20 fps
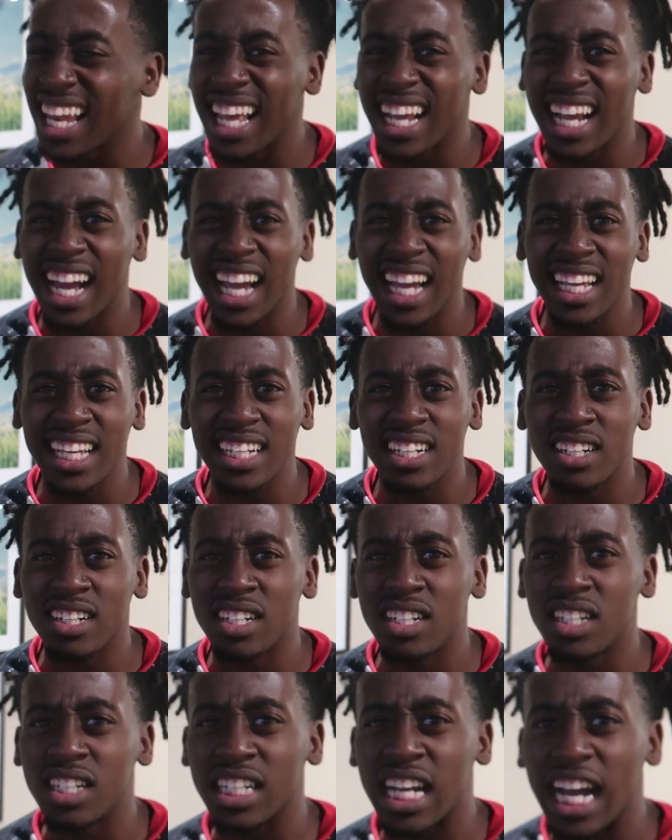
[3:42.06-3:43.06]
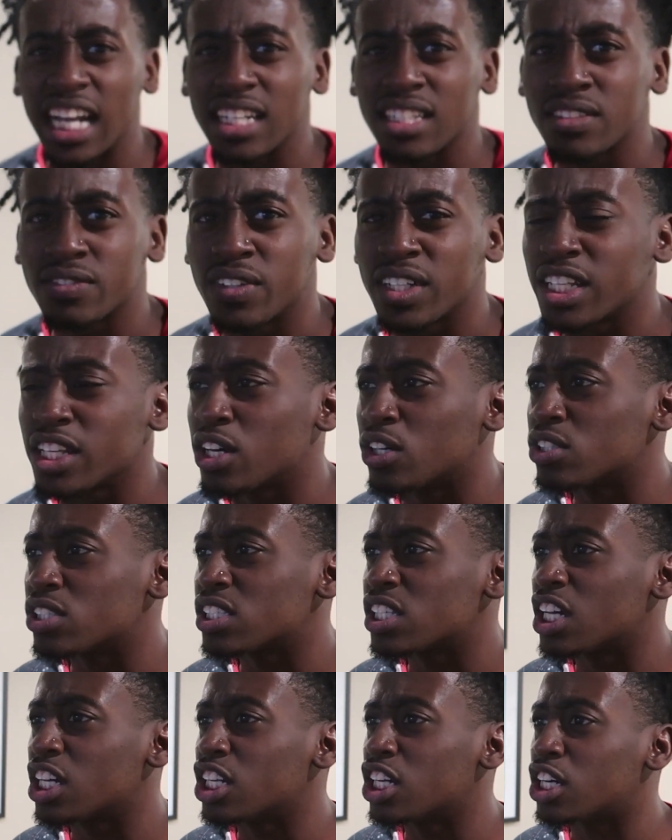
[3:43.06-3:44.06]
I like how he got this video
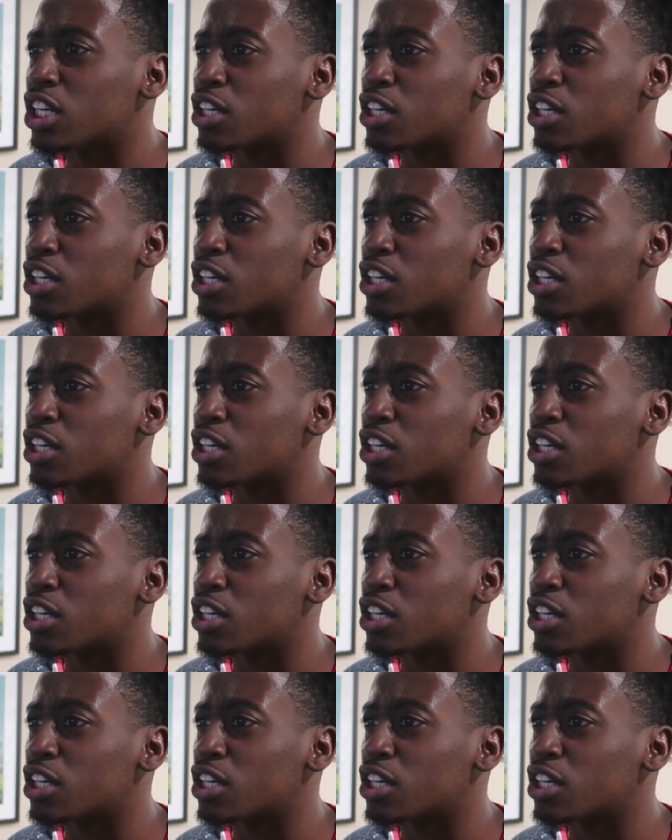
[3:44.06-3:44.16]
set